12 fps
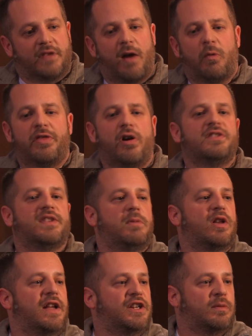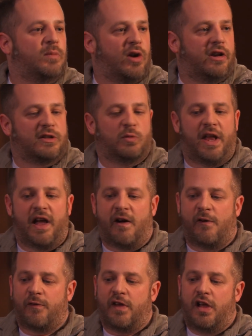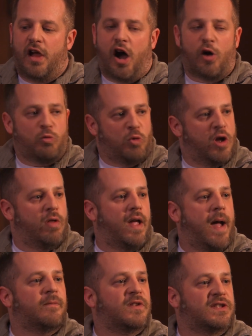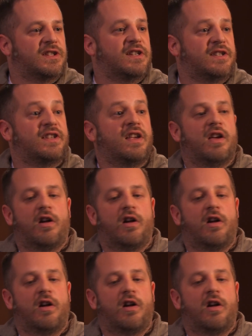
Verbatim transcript: Yeah, with our simulation products, we have a real emphasis